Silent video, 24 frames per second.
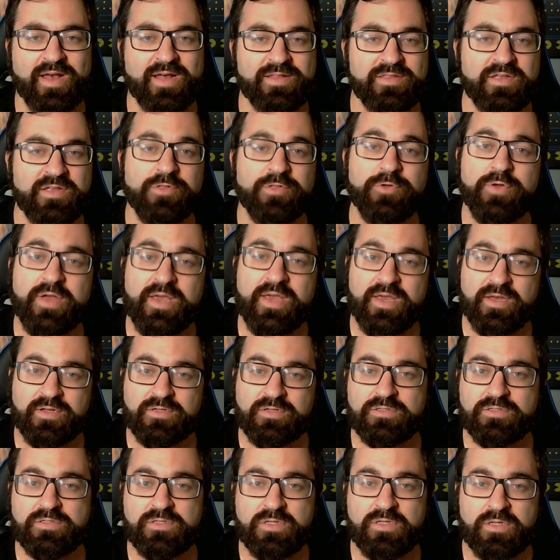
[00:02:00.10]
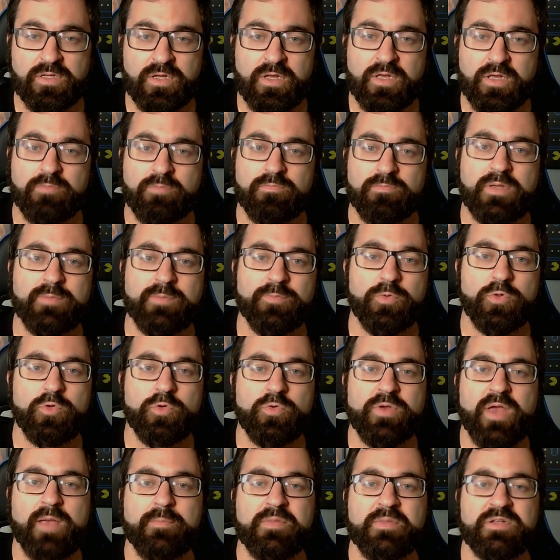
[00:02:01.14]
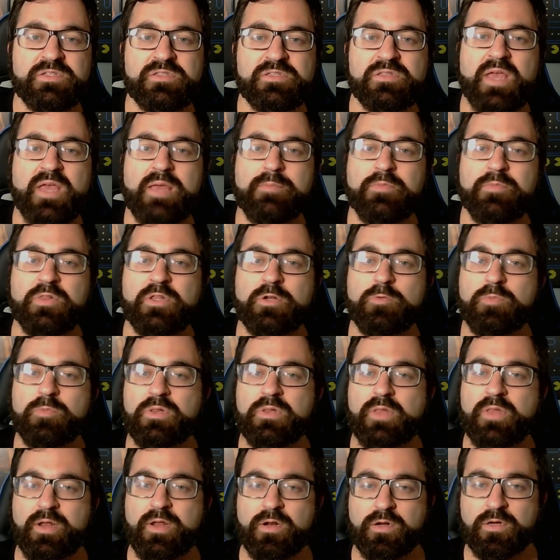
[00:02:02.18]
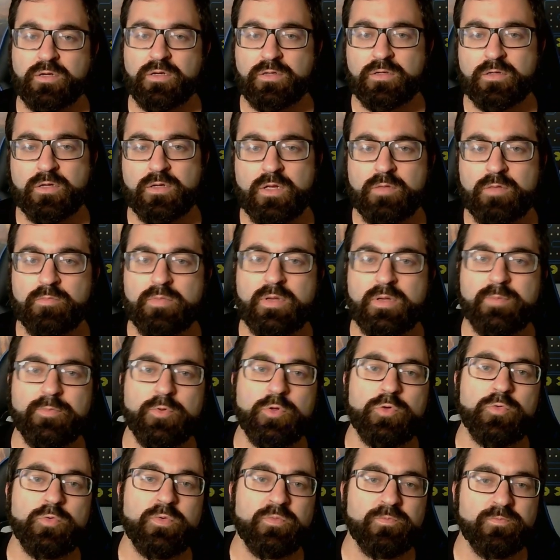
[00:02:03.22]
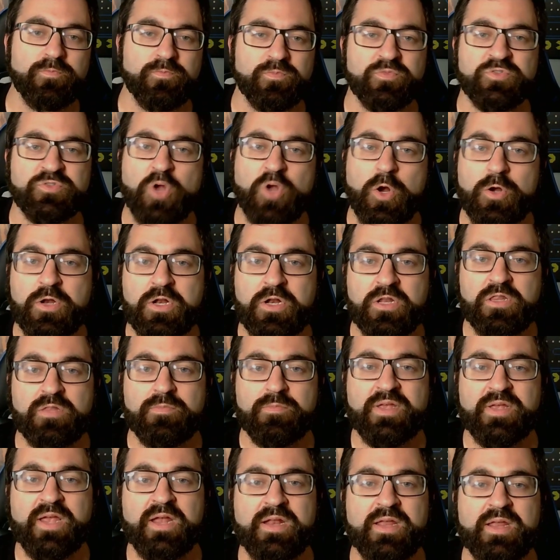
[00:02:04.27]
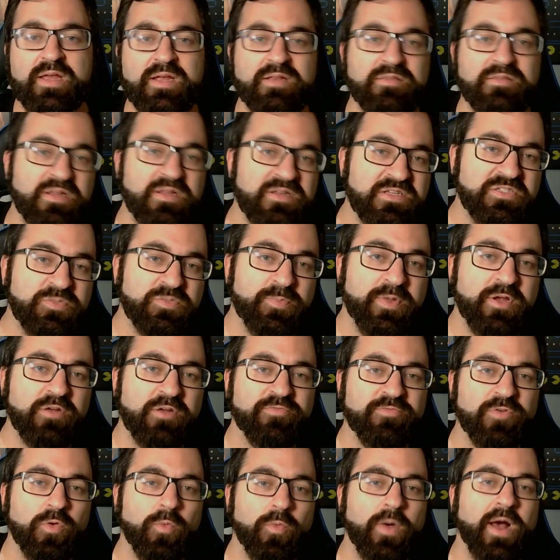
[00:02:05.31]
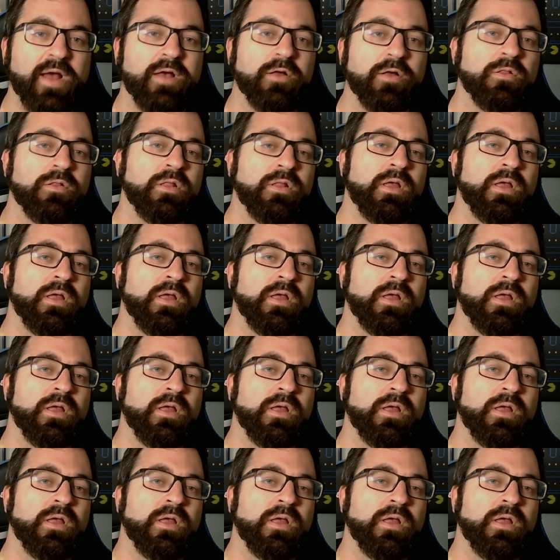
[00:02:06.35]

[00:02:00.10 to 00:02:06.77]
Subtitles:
the other hand, people who came into the game a little bit later, people who started in the beginning, then disappeared for a while,